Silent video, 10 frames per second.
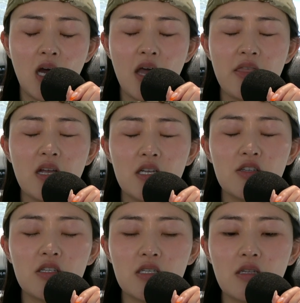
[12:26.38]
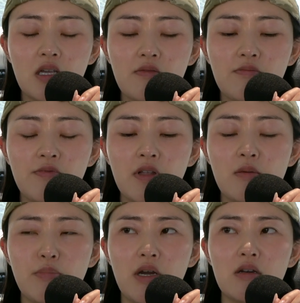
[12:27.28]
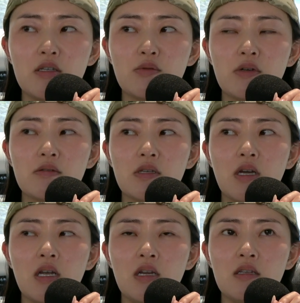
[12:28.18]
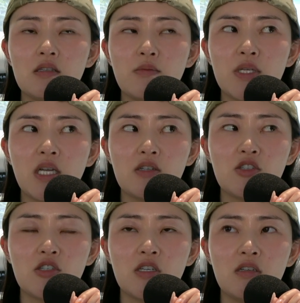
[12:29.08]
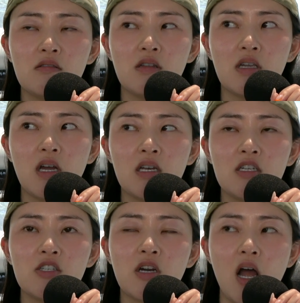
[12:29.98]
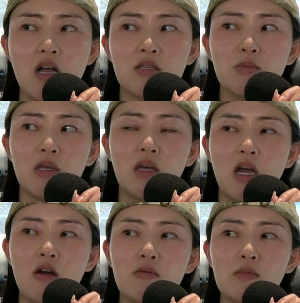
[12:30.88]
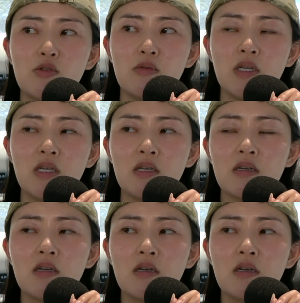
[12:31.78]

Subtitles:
think I used to like feel embarrassed when I was like, I need some attention. Like, I need you to ask me like how I'm doing.